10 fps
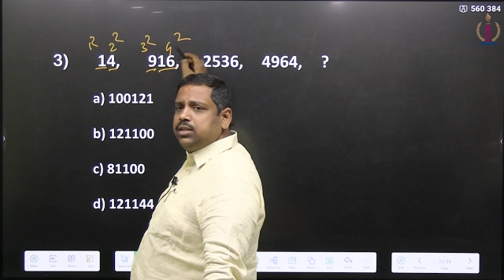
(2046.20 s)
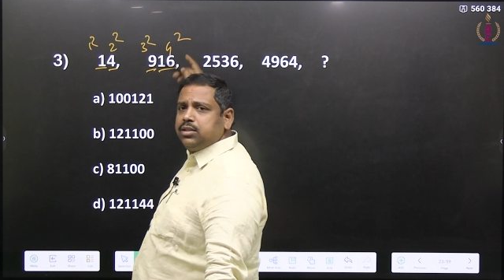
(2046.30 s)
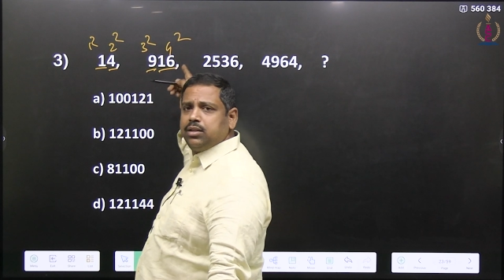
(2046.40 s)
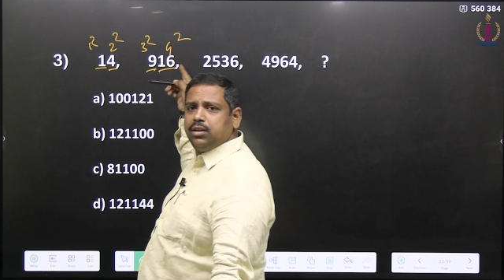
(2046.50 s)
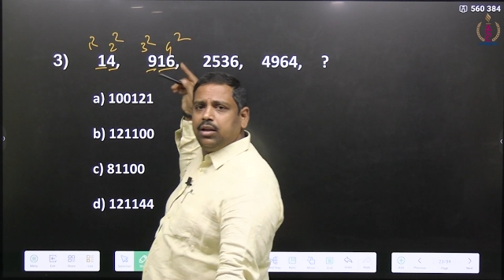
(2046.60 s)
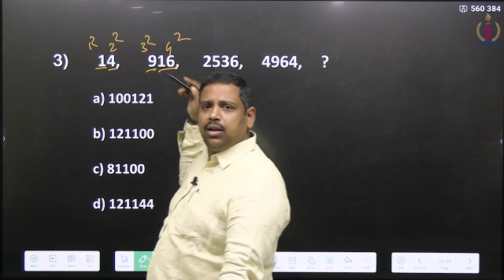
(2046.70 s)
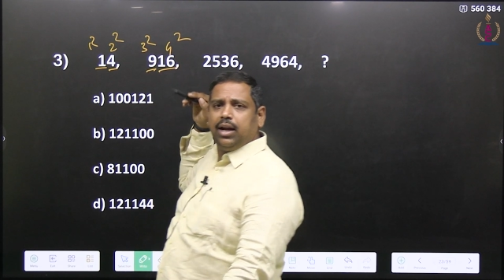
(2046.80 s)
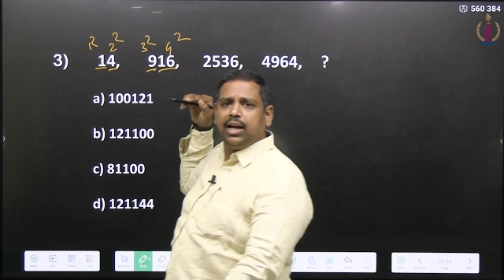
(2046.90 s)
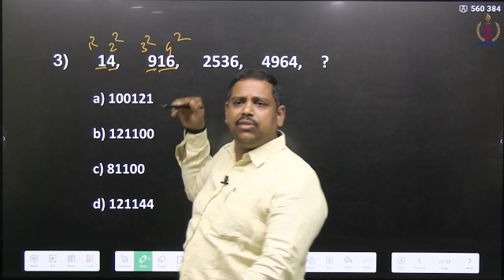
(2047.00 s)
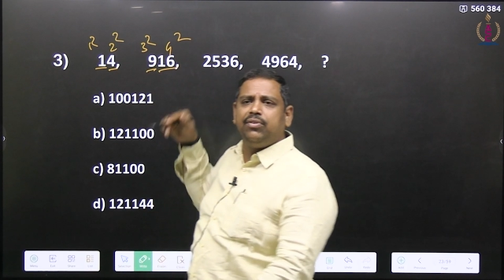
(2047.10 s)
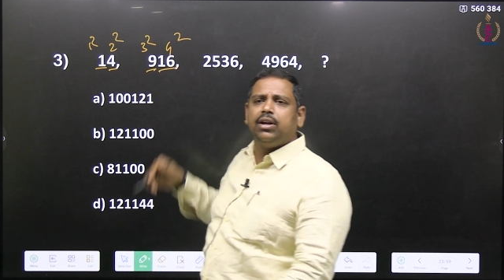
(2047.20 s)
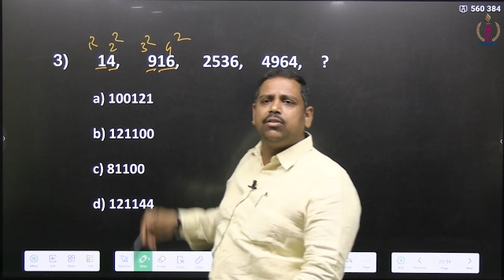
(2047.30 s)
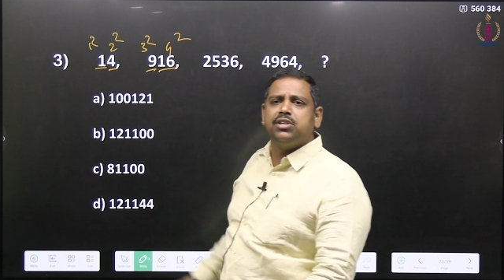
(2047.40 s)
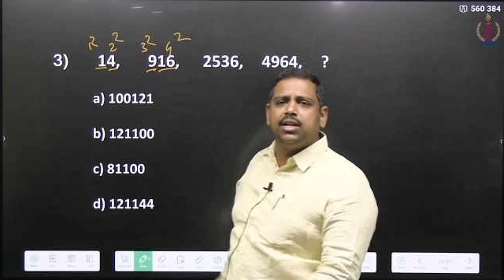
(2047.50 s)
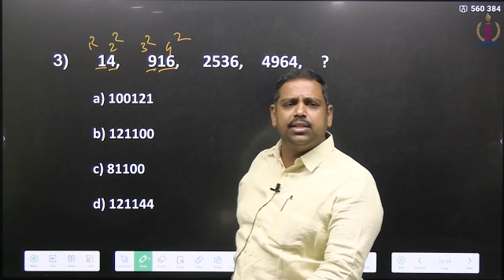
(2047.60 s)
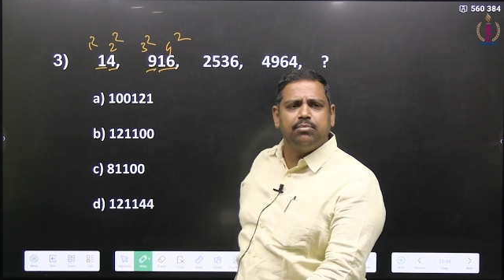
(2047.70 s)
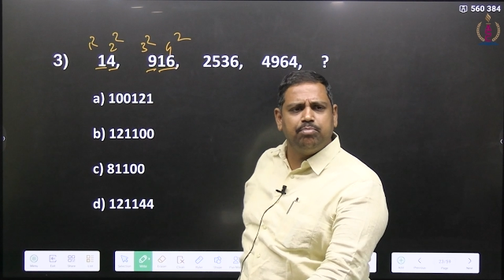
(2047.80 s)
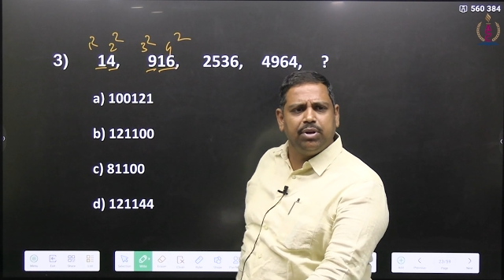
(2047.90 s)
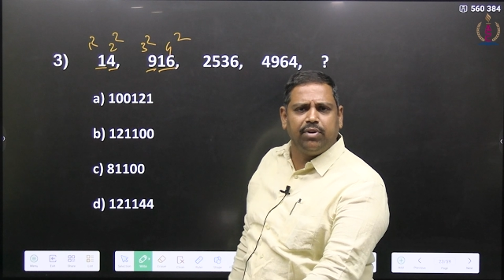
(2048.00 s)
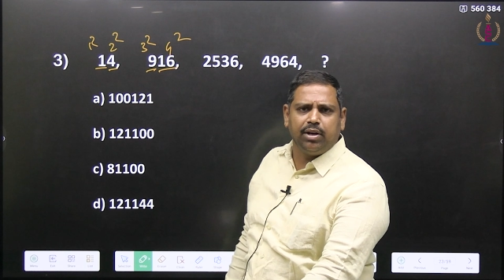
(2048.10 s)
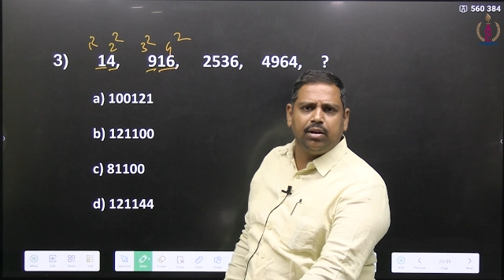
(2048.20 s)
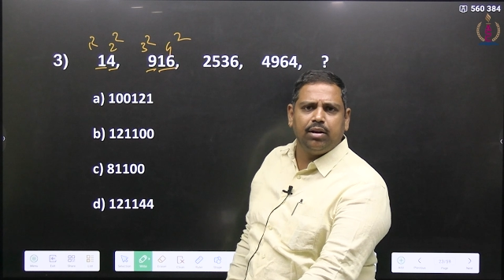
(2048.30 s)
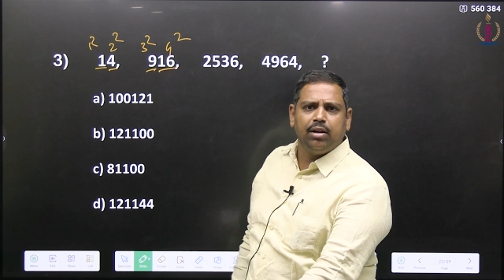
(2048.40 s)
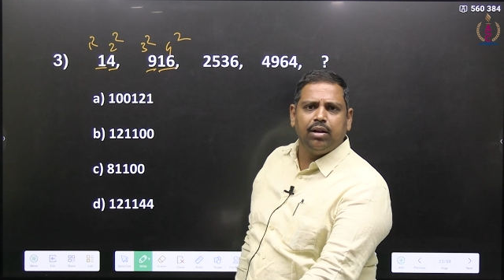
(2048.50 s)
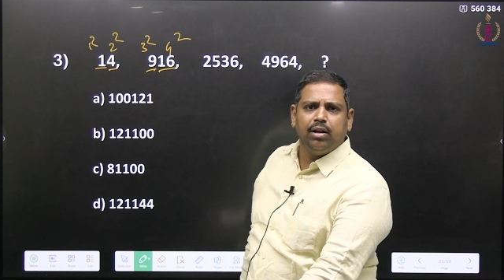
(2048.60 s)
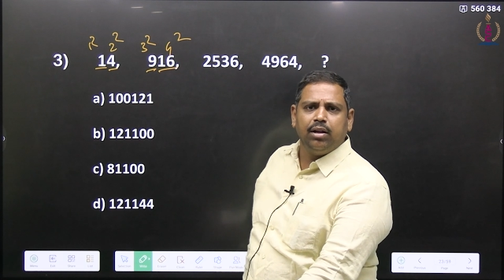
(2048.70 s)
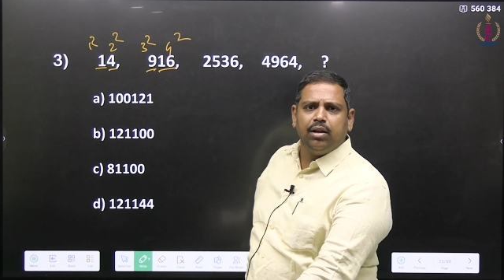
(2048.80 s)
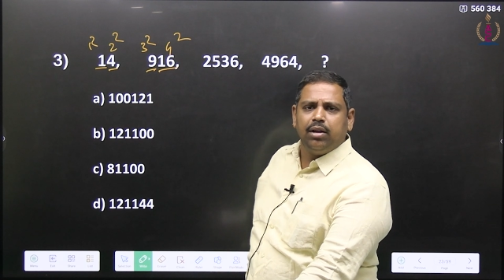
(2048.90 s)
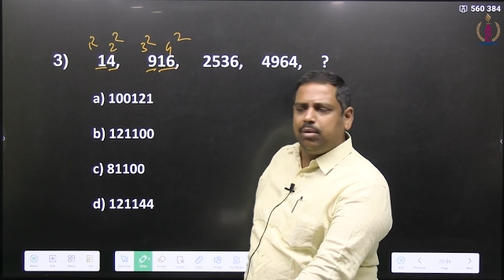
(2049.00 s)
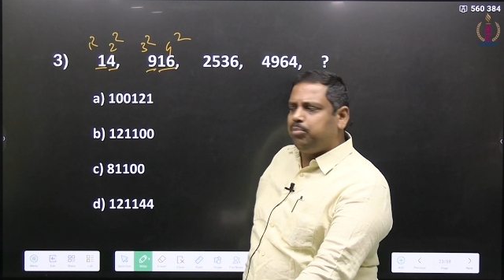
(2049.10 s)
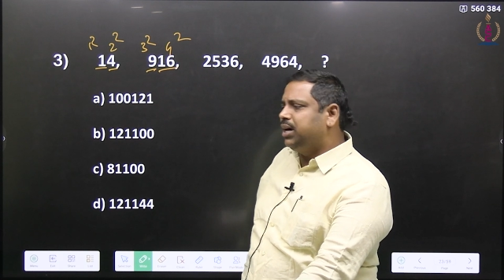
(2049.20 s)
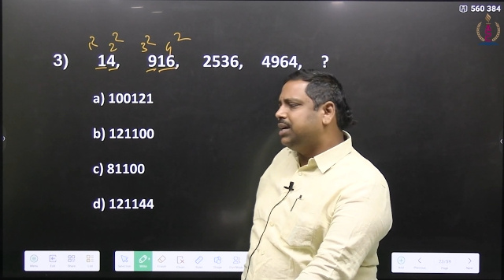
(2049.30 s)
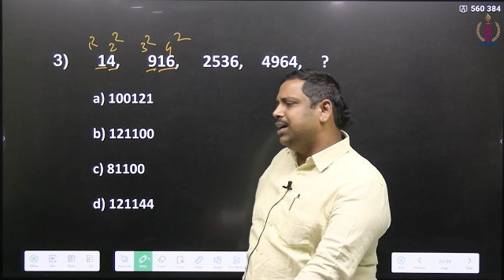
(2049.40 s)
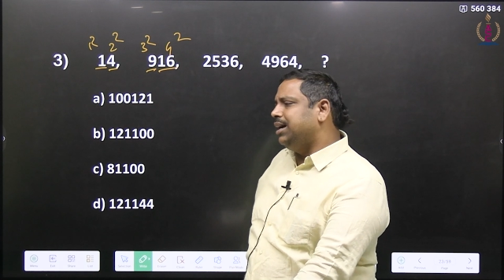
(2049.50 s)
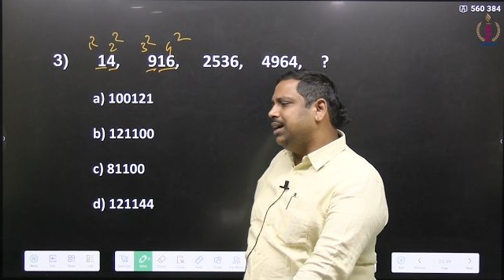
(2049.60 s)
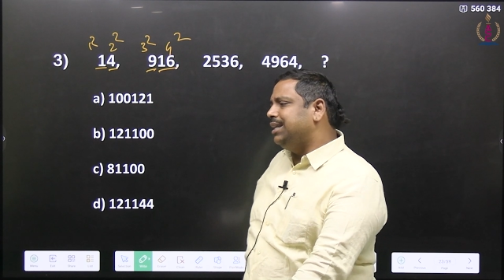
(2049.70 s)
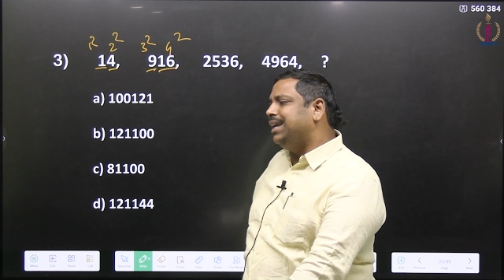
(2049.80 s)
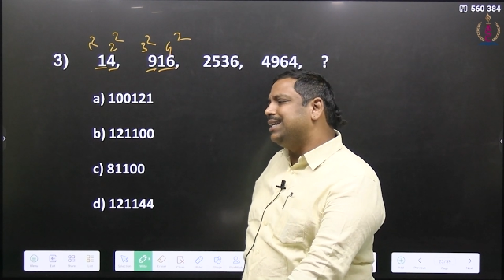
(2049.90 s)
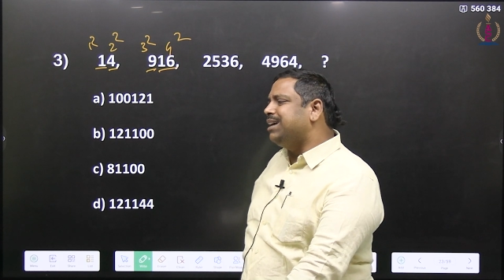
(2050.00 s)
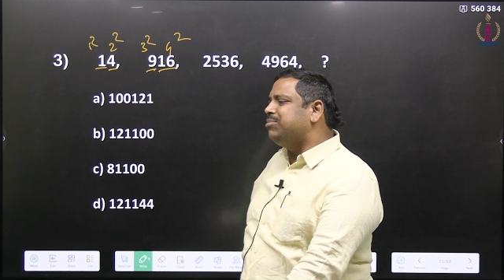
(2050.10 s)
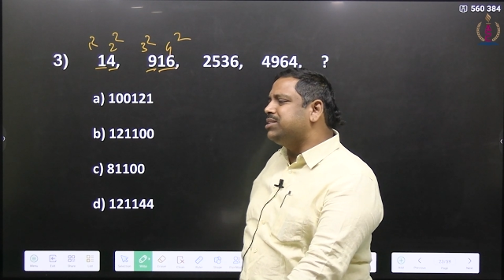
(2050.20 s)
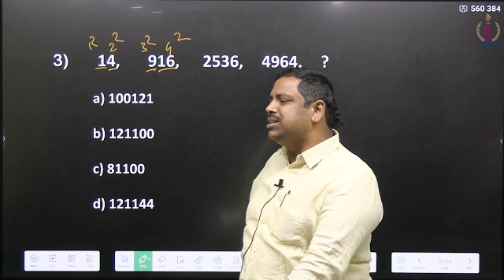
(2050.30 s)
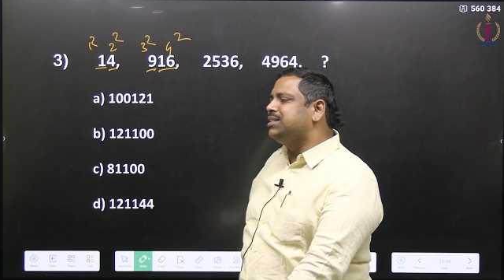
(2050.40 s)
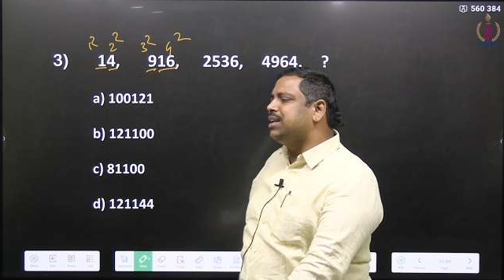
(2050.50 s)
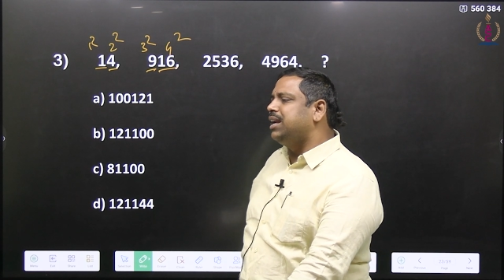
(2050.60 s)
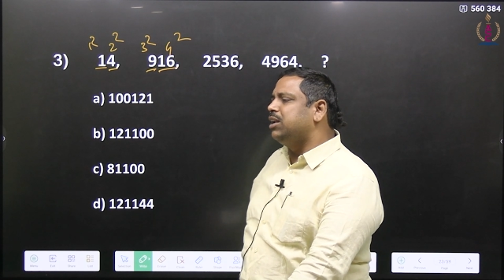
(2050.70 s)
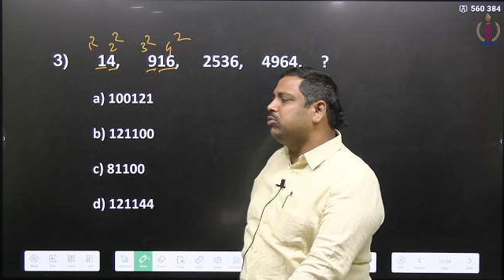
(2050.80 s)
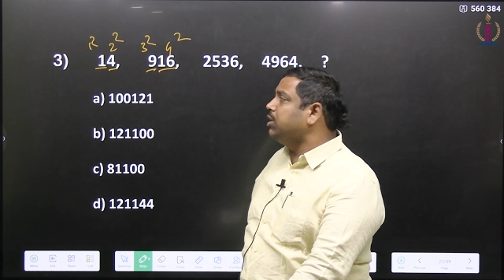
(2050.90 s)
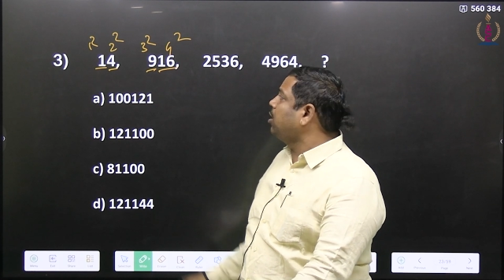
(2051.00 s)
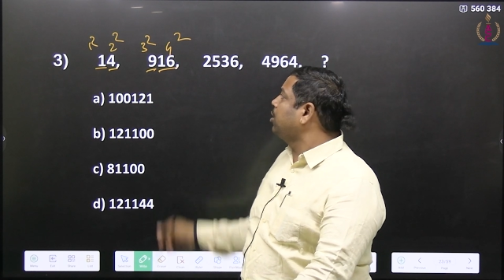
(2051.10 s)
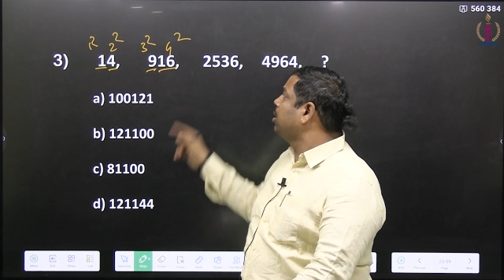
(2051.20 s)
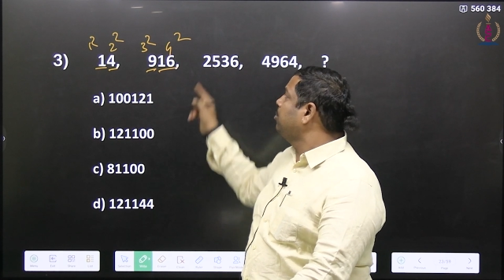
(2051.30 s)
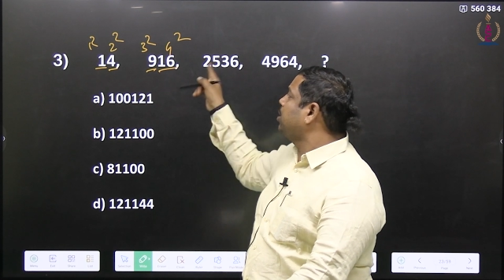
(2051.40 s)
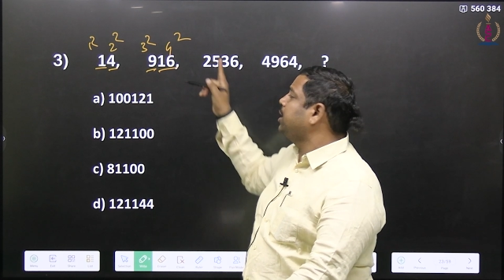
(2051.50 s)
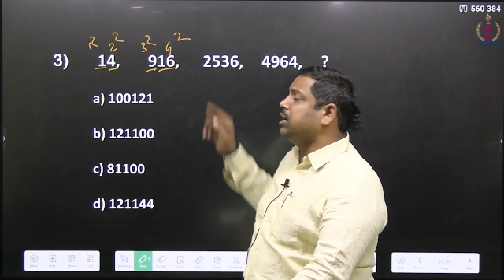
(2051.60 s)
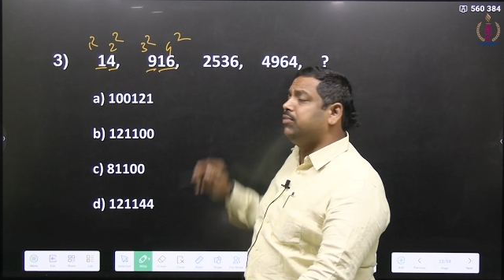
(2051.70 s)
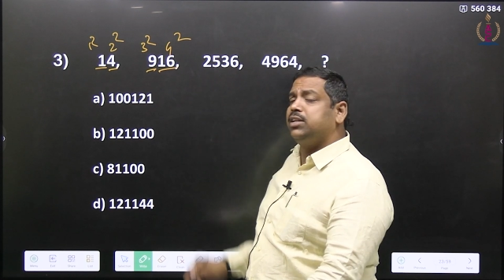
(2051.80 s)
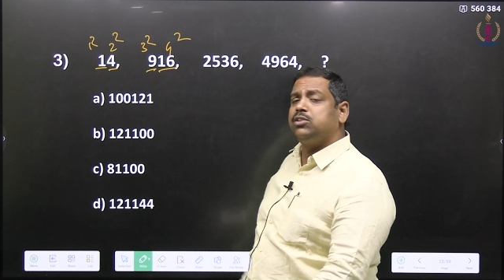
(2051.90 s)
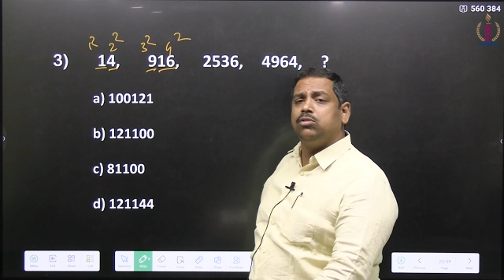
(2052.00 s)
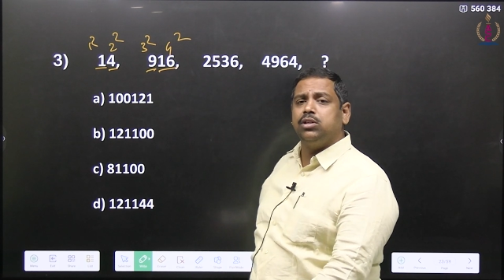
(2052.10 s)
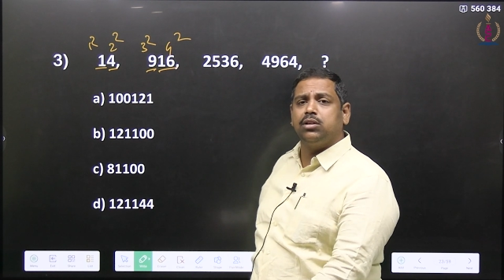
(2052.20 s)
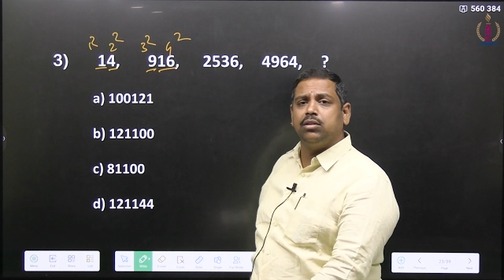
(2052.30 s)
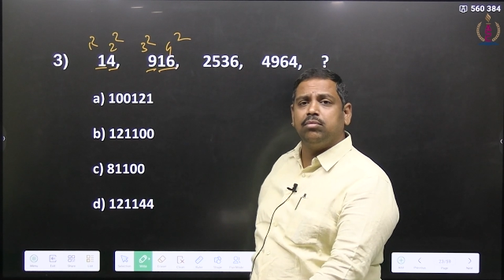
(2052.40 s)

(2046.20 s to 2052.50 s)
this? A difficult question, a simple one. But in the examination, is there any rule that are you able to identify this logic?